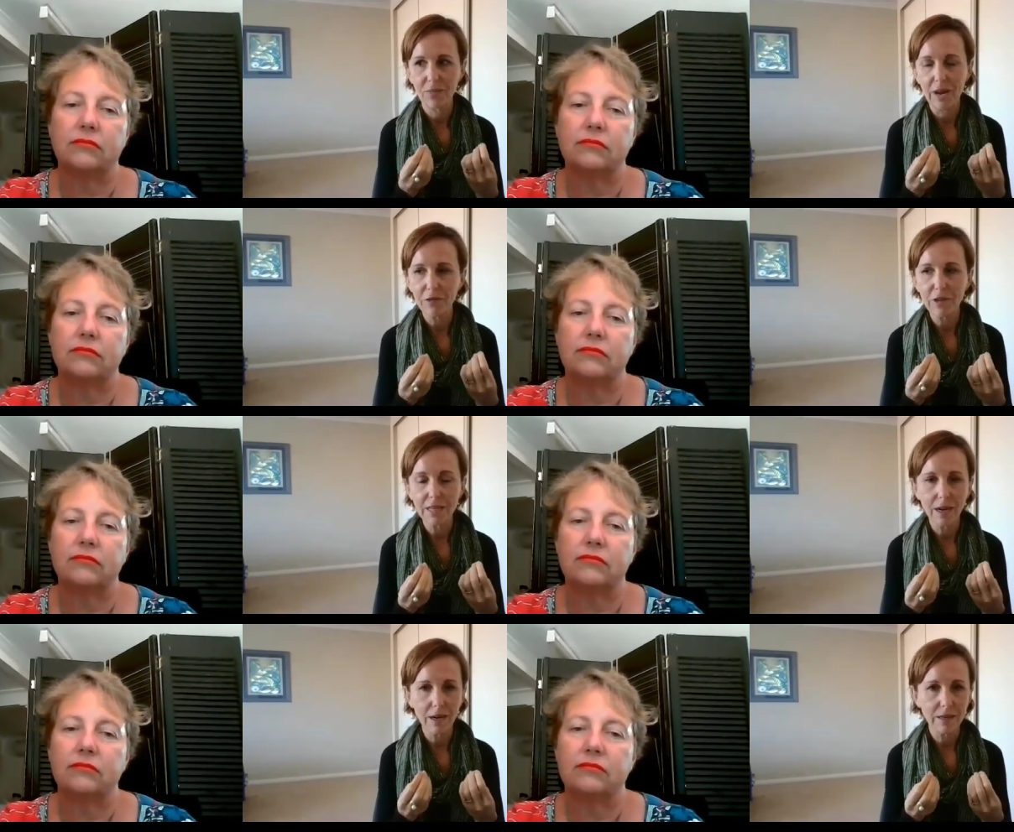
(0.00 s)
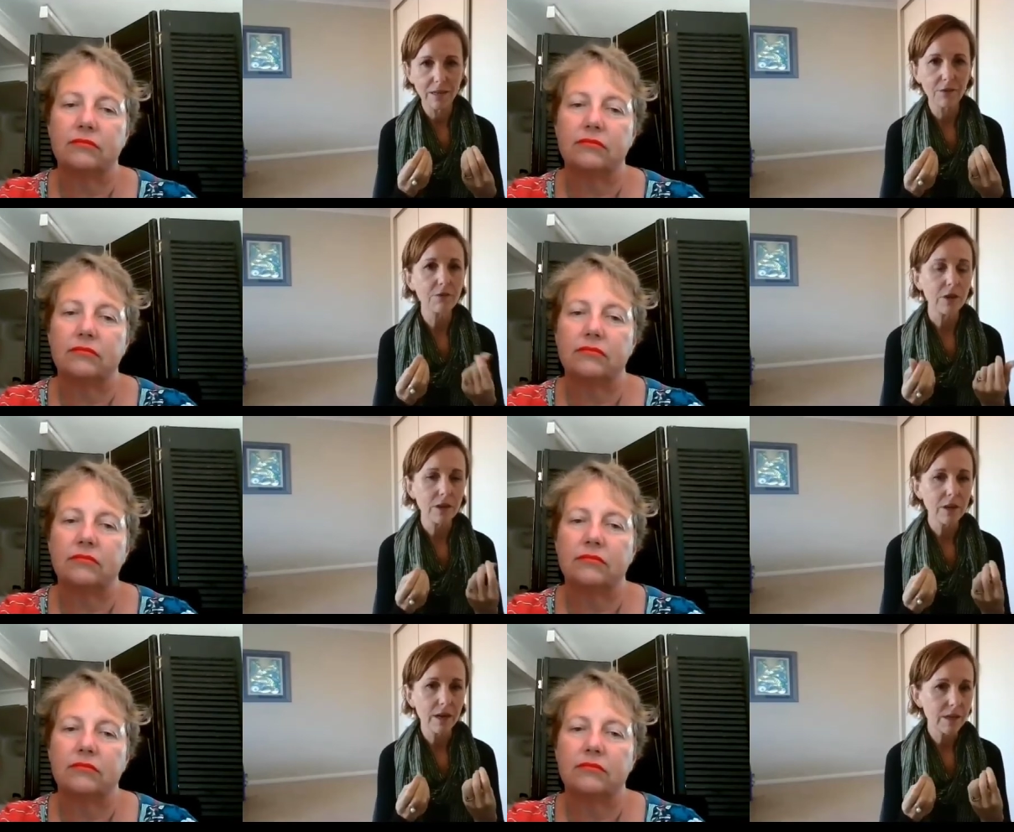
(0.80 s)
Speaker 1: every cell is
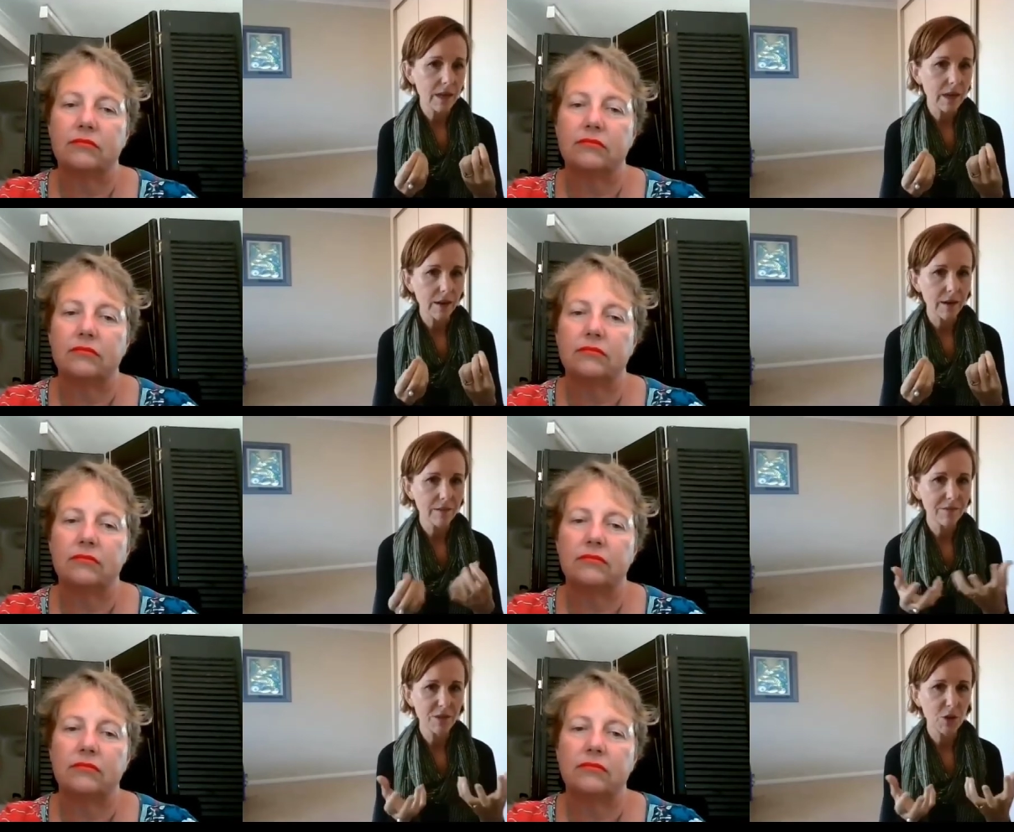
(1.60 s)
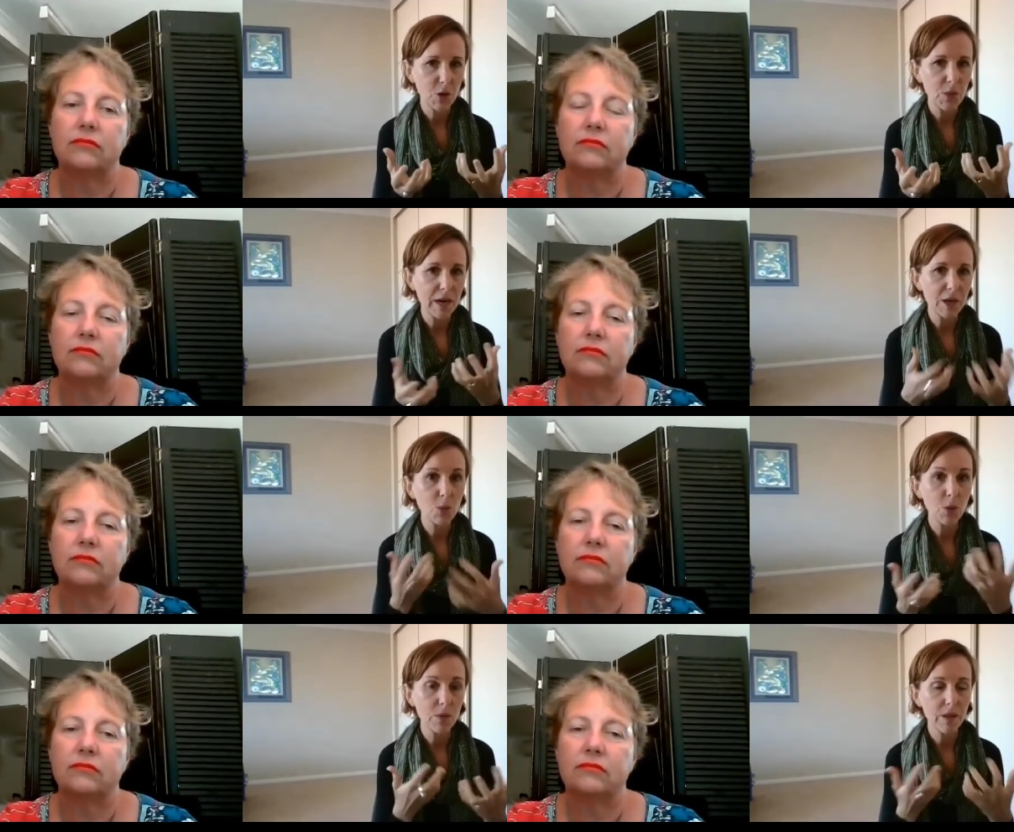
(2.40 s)
different and it's there. So we need to
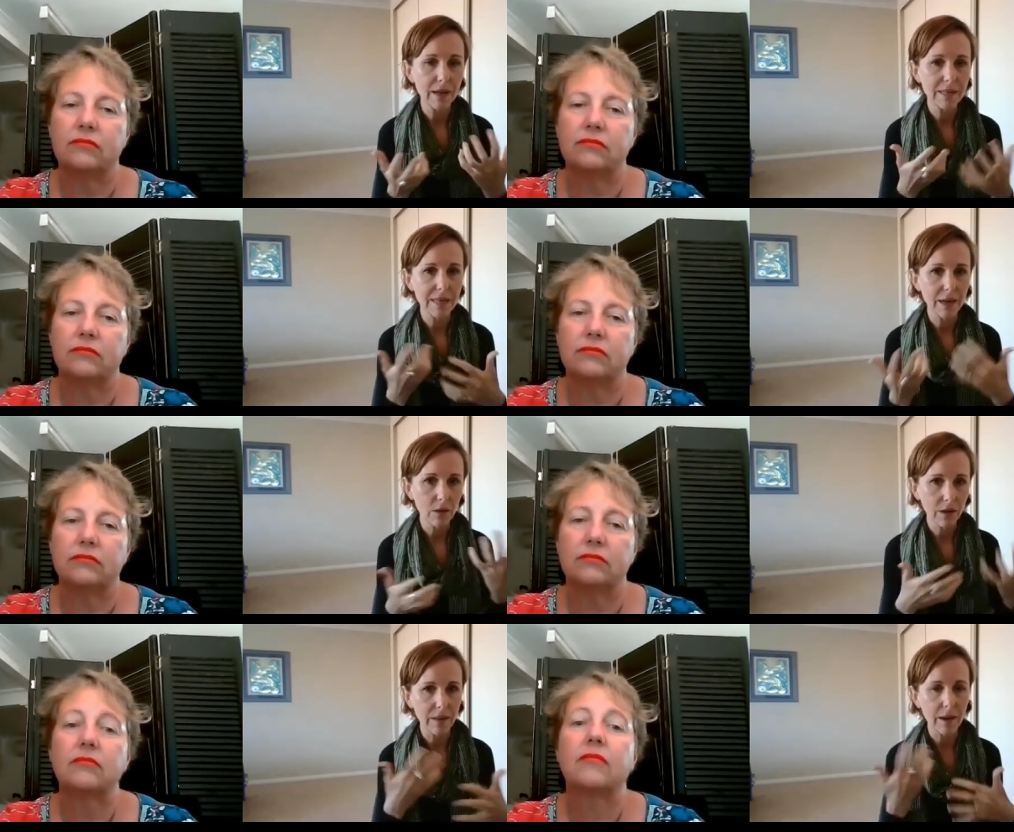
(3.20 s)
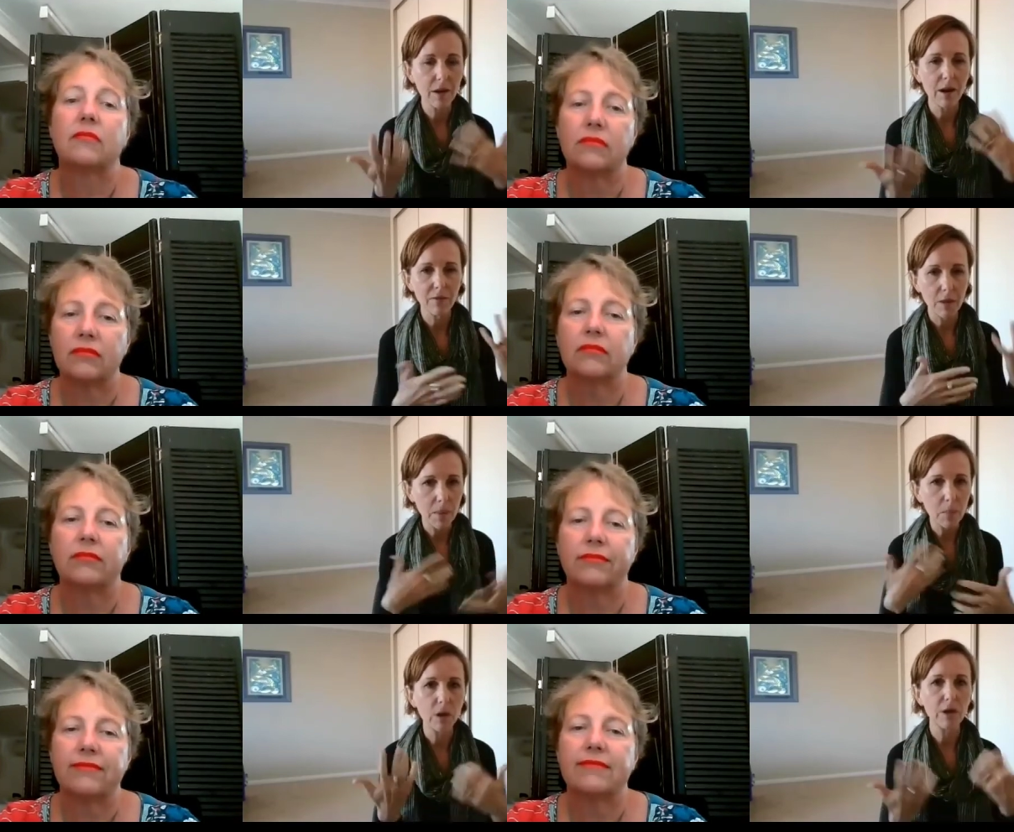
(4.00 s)
work with that cell and that kind of that
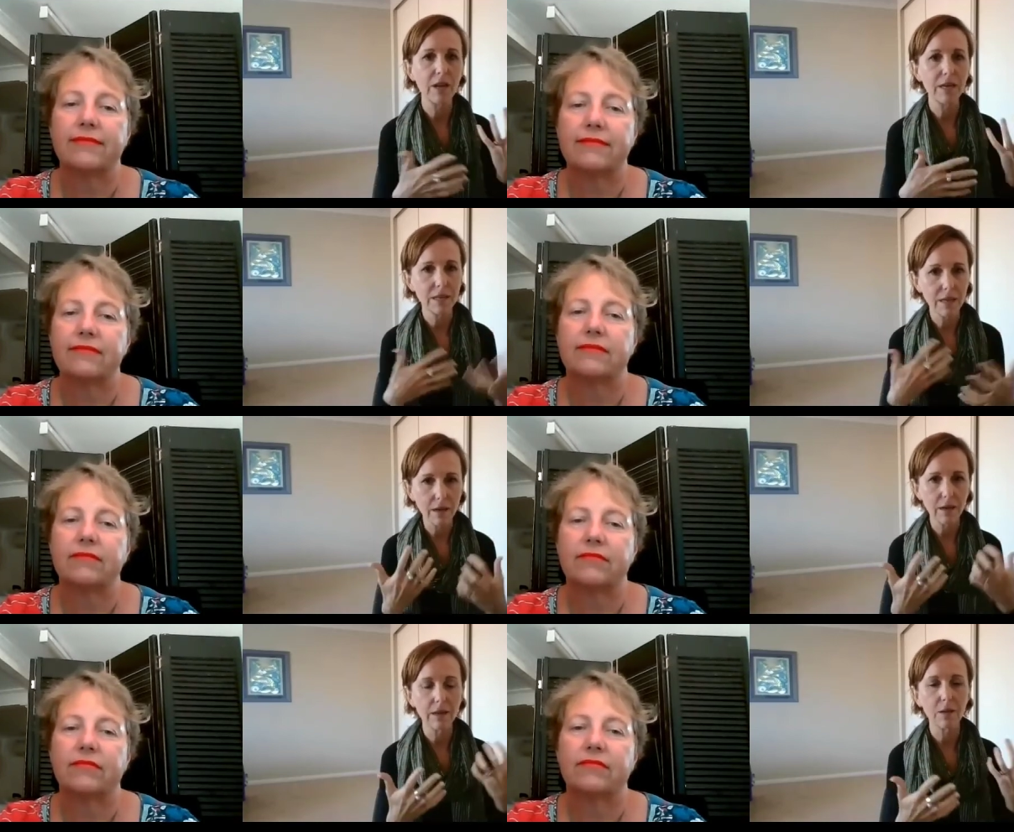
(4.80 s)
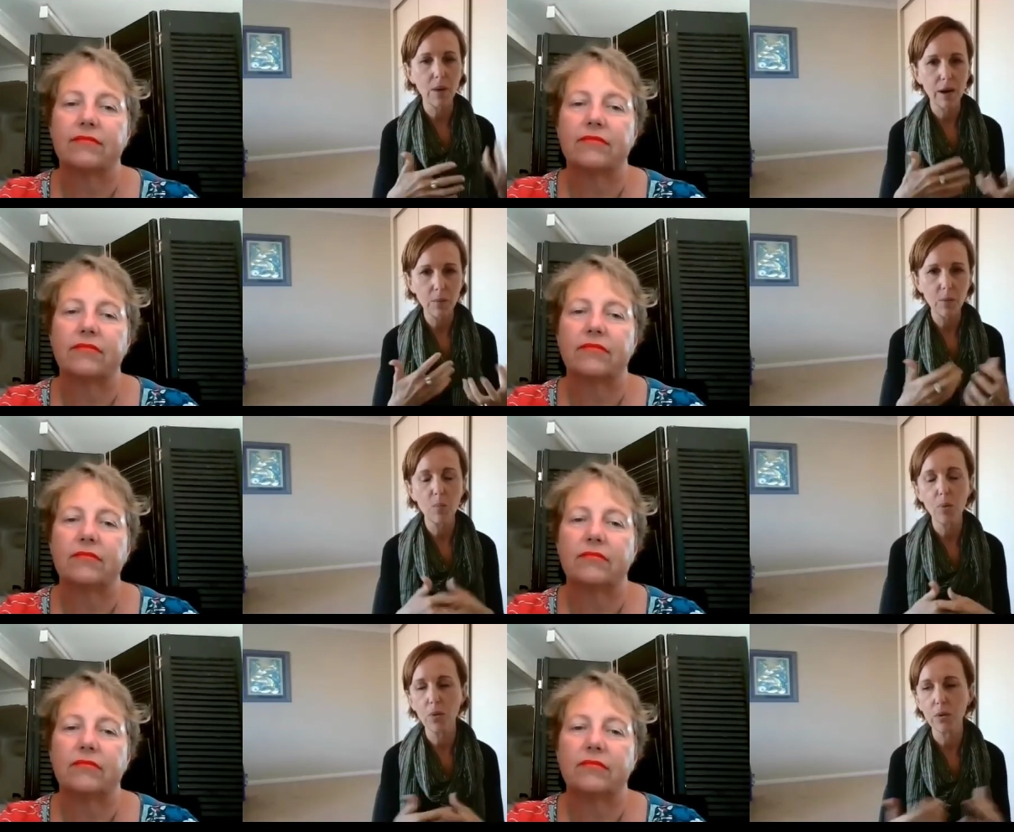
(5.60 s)
memory of that cell and the way we were
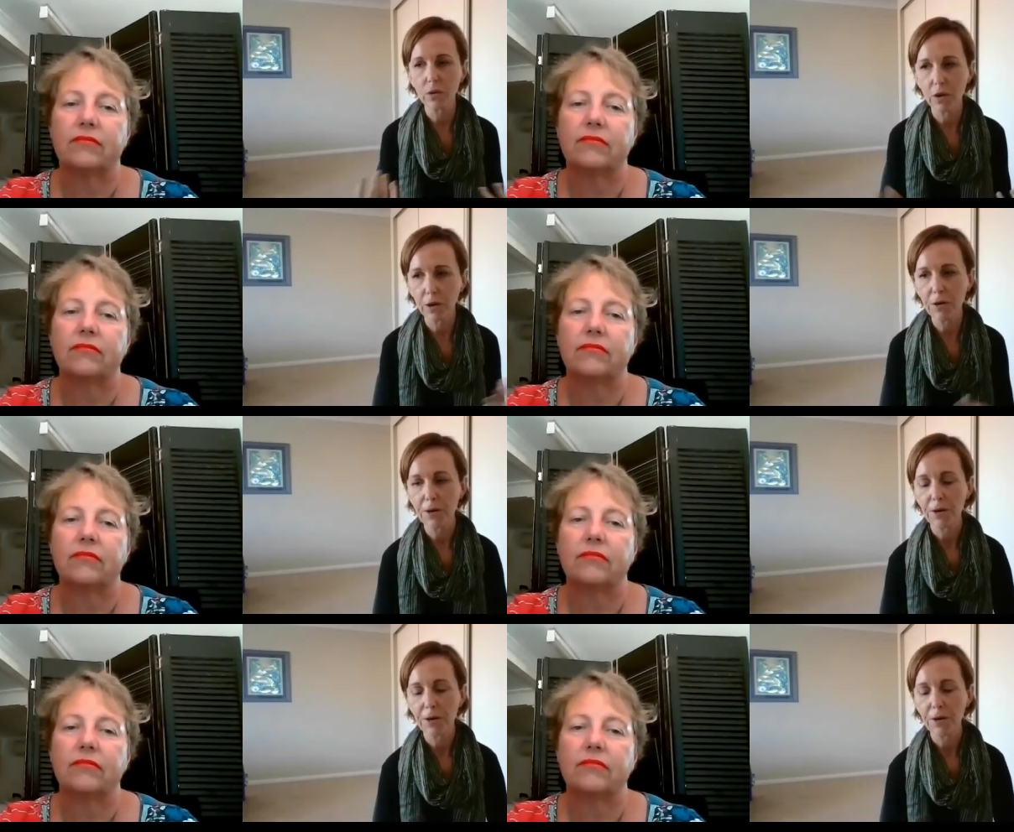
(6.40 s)
born. So,